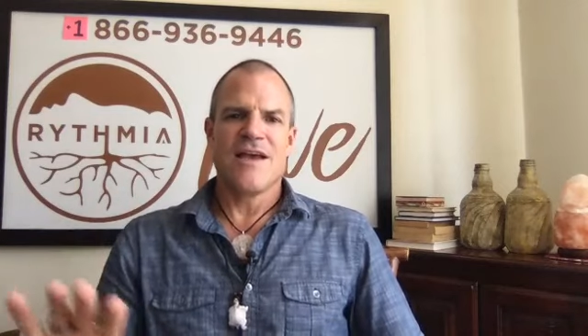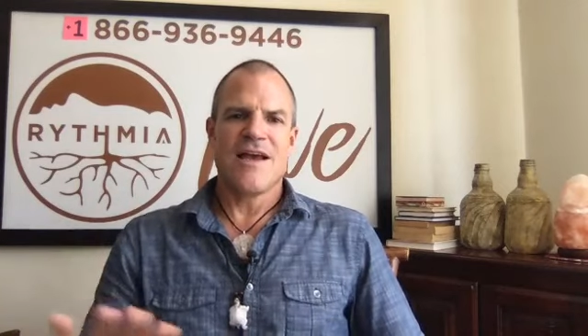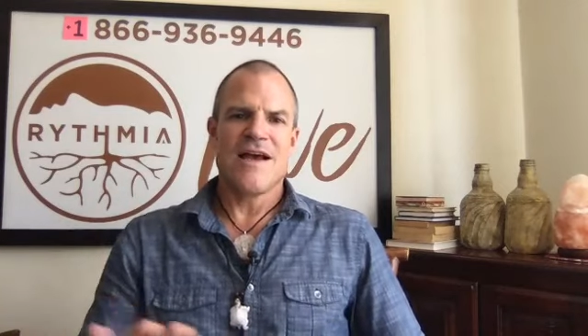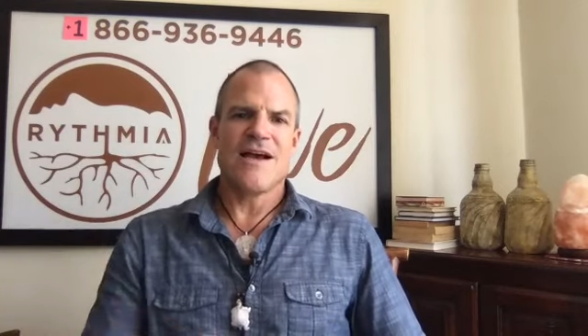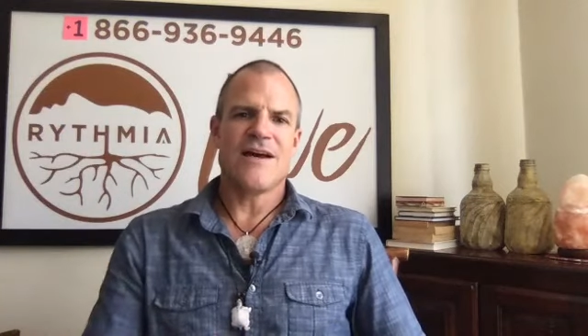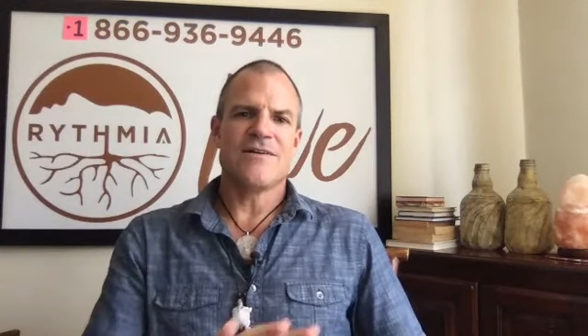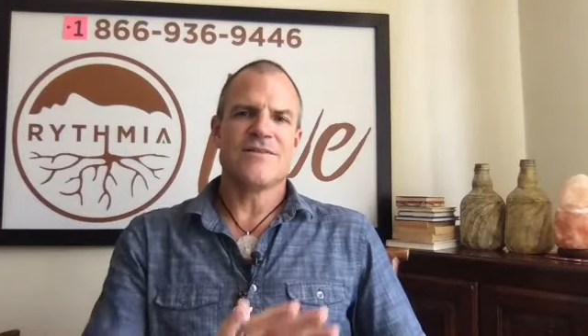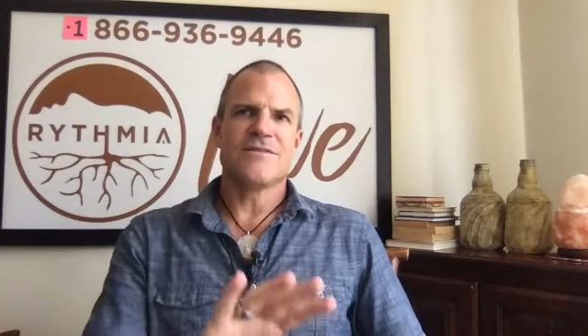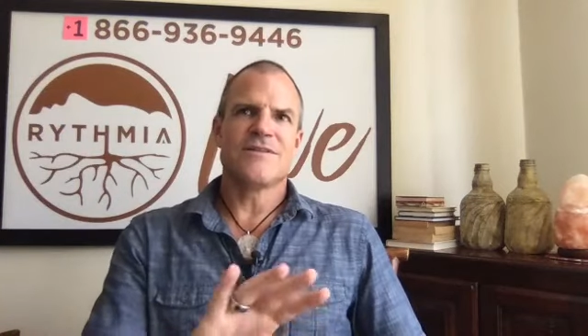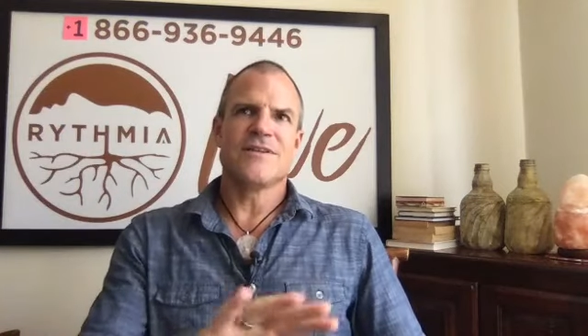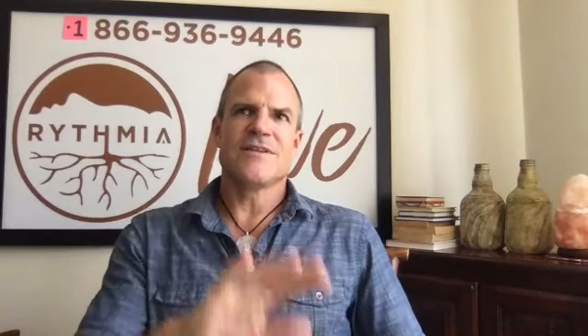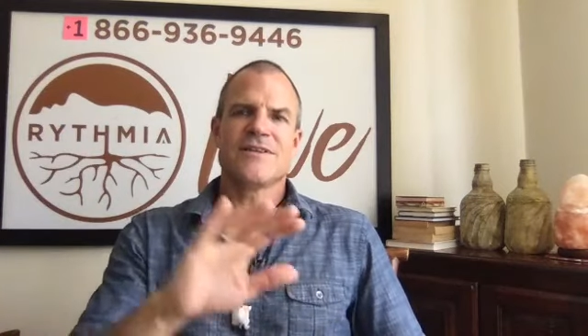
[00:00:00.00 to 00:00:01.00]

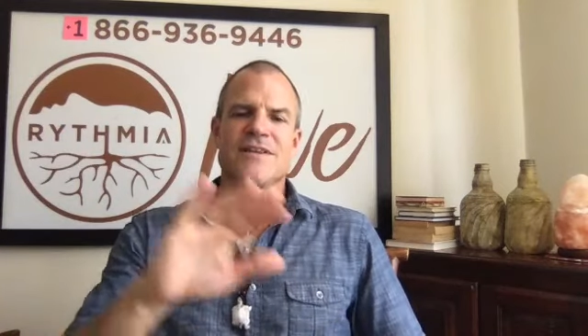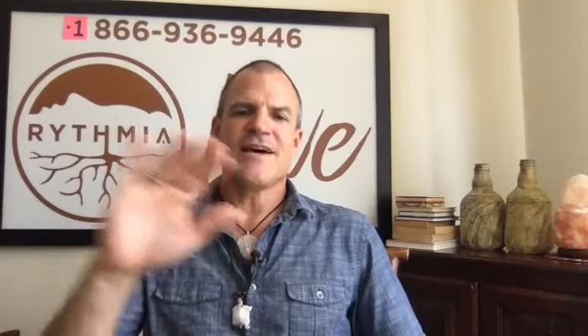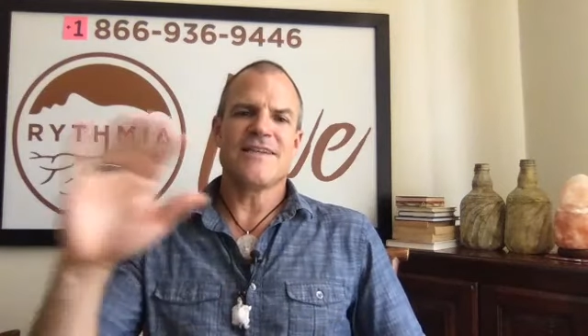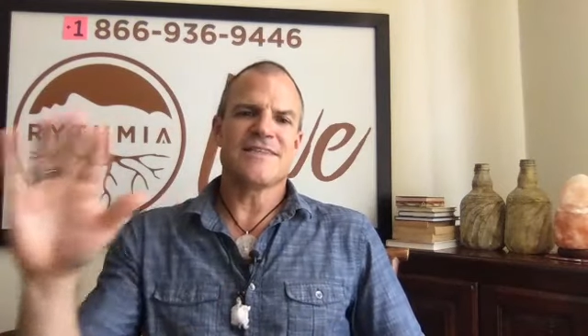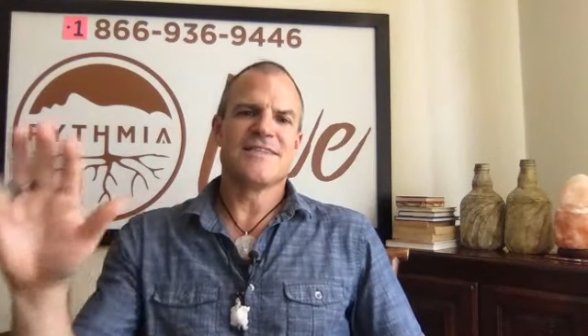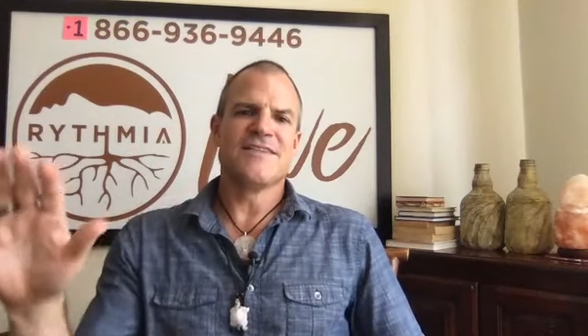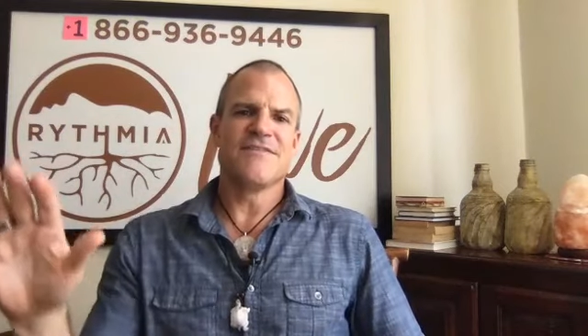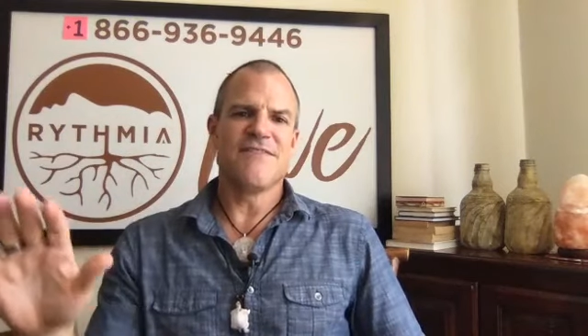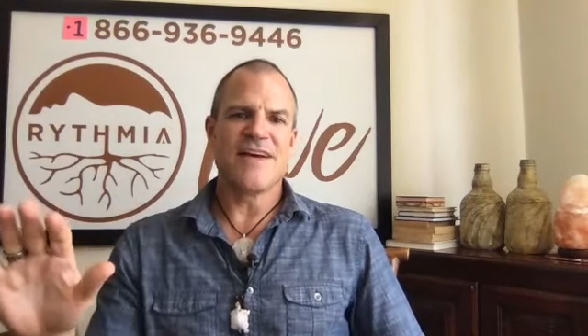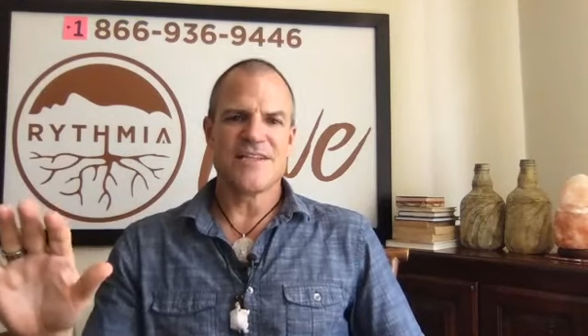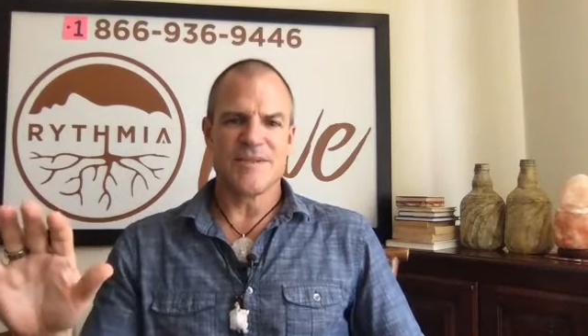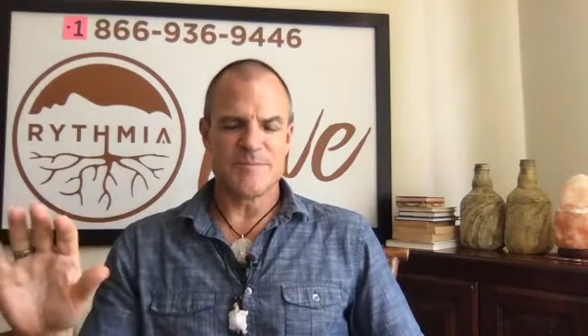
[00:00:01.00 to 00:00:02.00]
how the thoughts
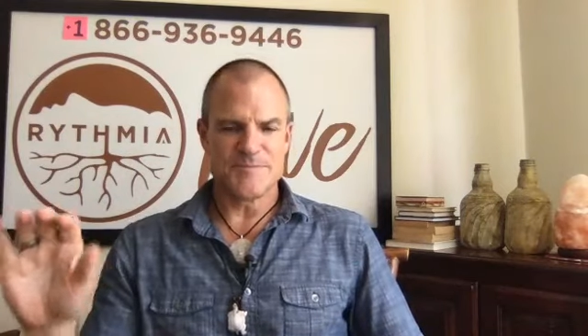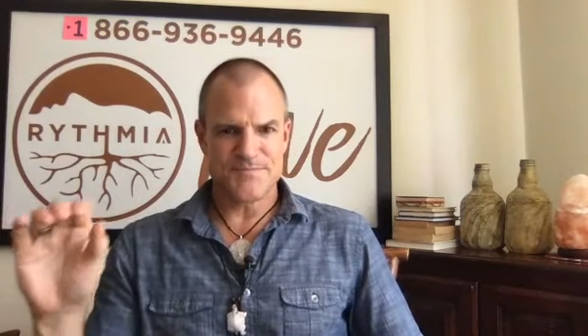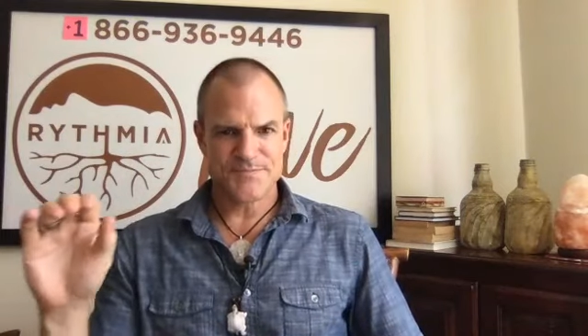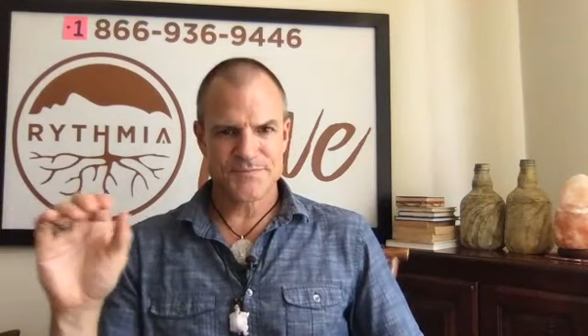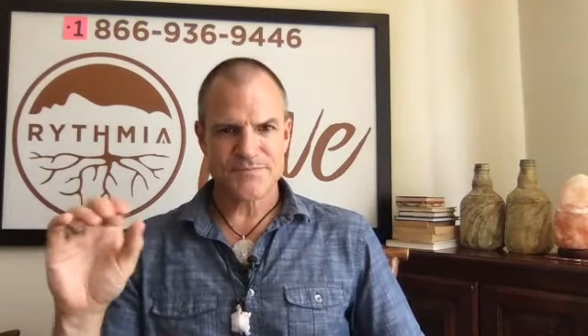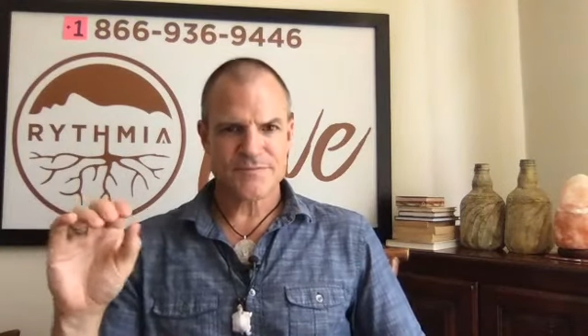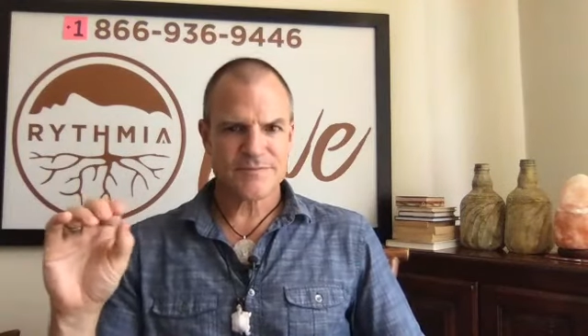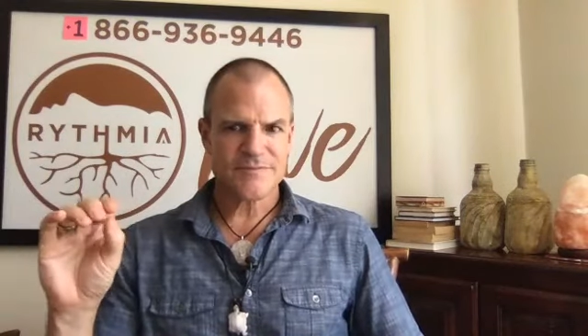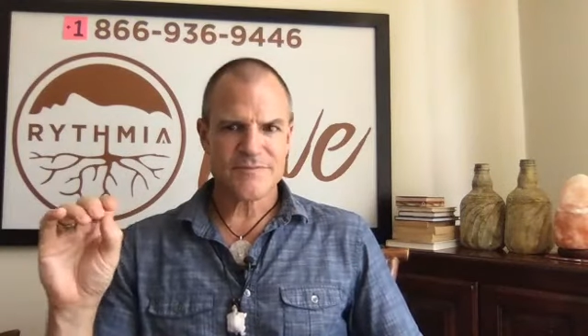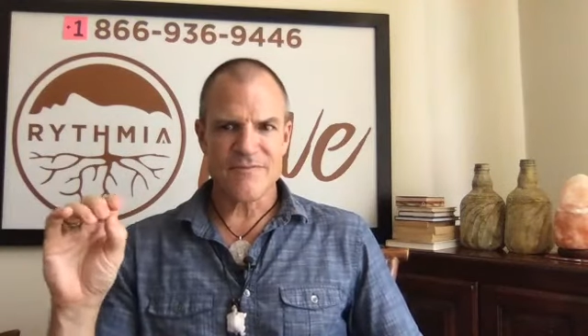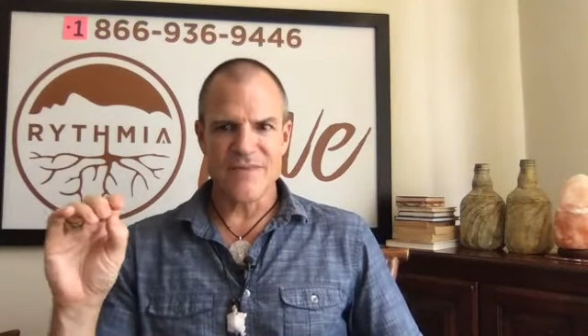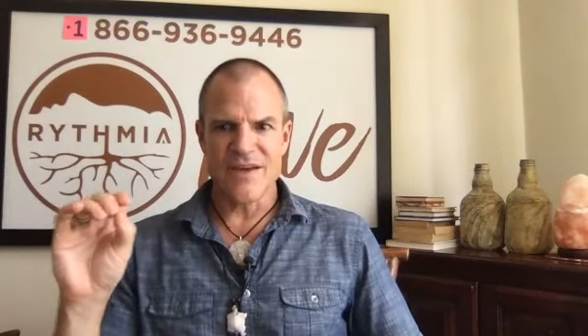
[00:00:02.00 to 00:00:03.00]
develop.
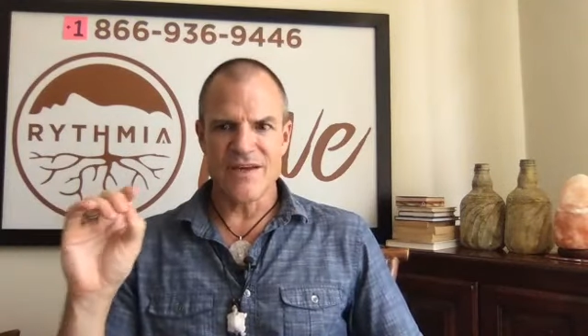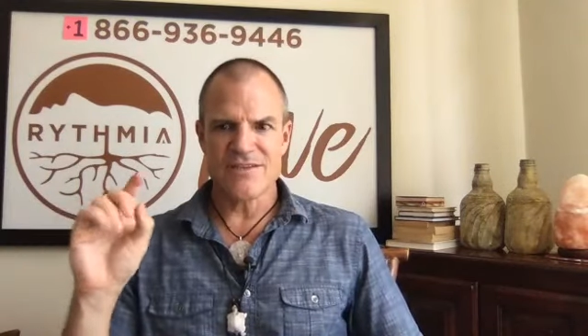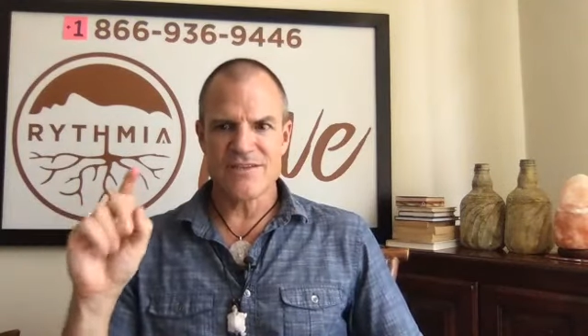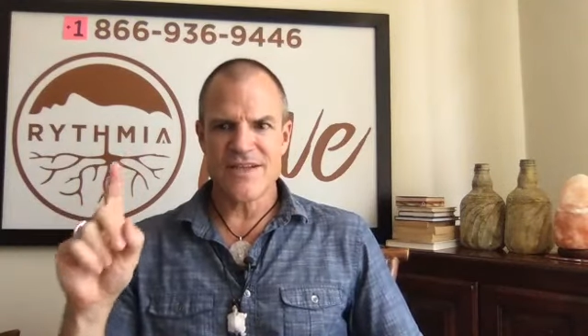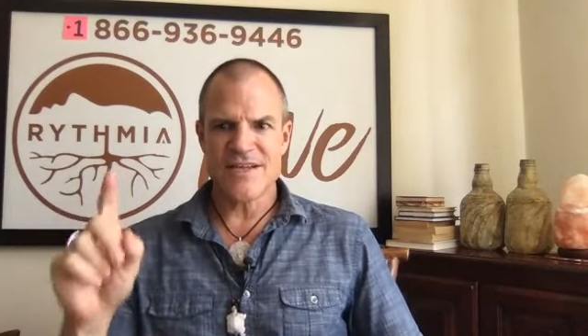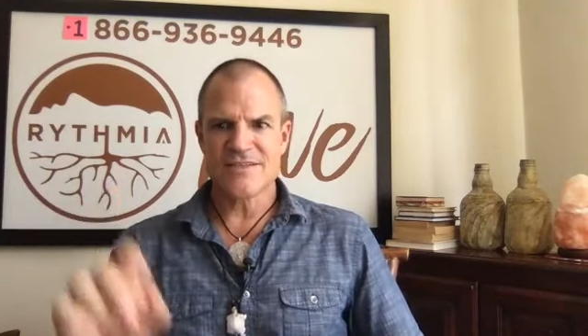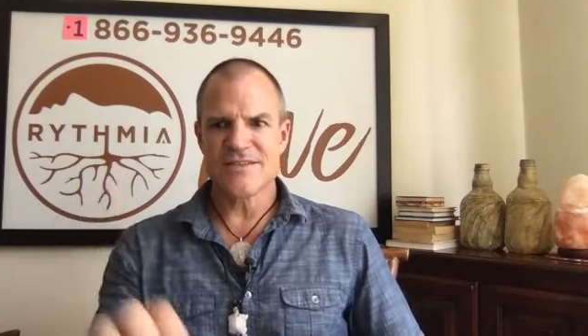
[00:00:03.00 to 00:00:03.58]
All right. So that's